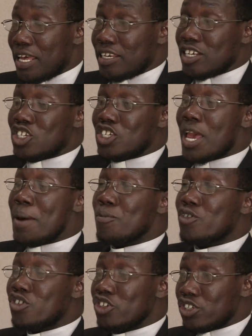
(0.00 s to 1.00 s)
the
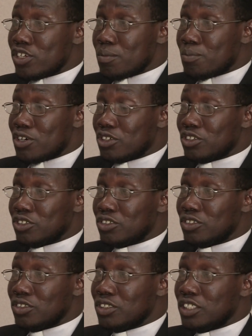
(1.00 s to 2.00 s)
same Christian
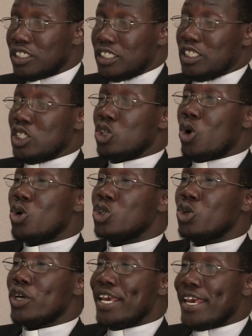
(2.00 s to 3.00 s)
person is
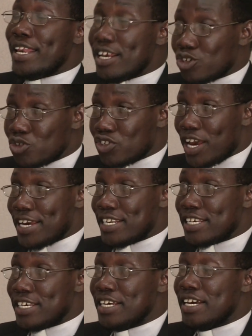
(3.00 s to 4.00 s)
also in a
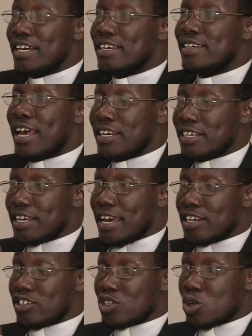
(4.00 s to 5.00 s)
society that
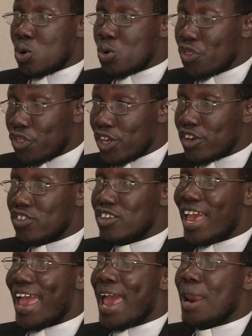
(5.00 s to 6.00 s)
has good
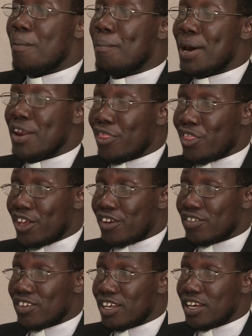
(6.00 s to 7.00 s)
things and bad
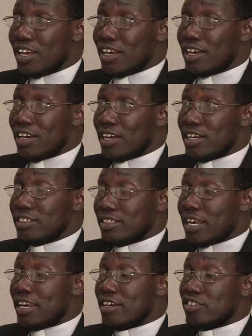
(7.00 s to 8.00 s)
things,
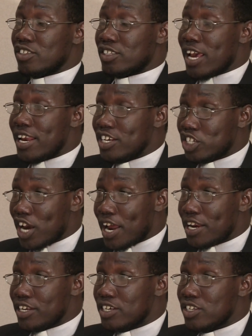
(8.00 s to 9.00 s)
that has daily
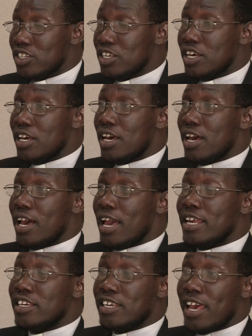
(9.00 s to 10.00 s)
challenges
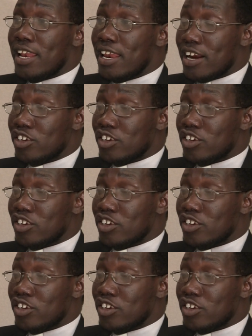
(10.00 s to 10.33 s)
and daily